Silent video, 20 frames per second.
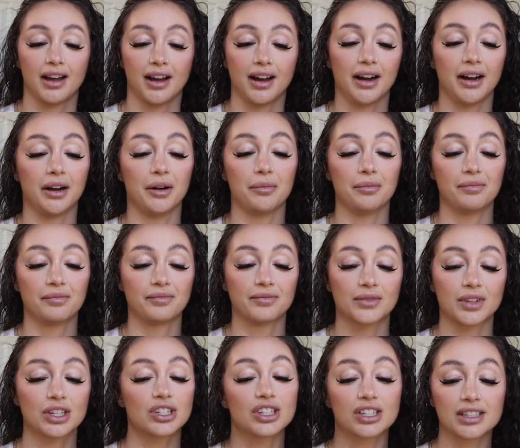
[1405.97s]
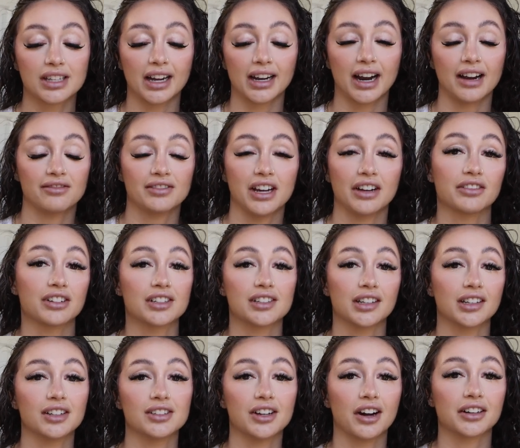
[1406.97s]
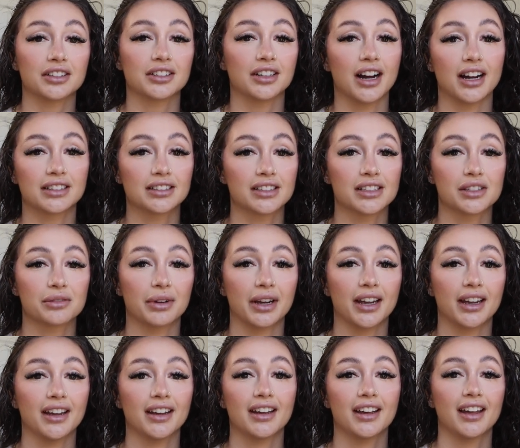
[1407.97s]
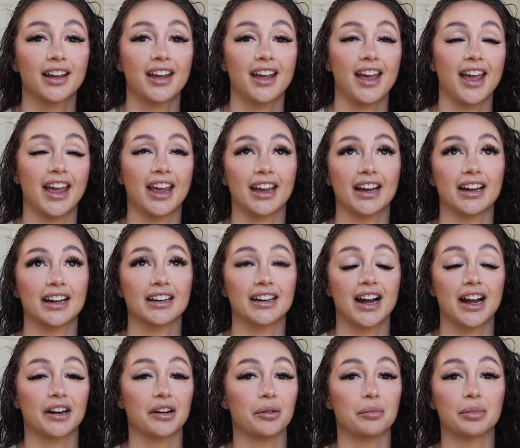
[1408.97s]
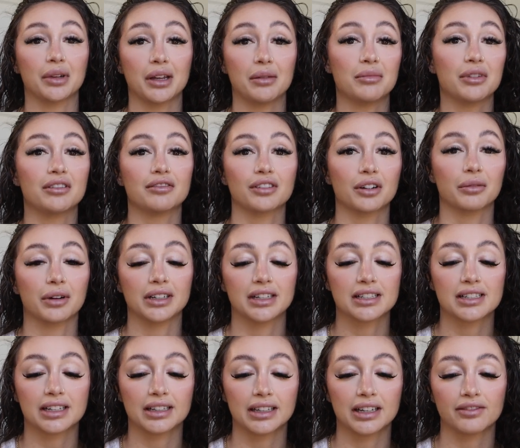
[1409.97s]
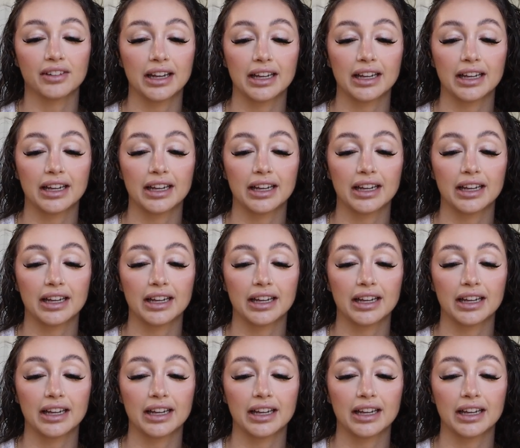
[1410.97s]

um, she's like, I've never seen a doctor act this way, and I don't blame you for wanting to leave.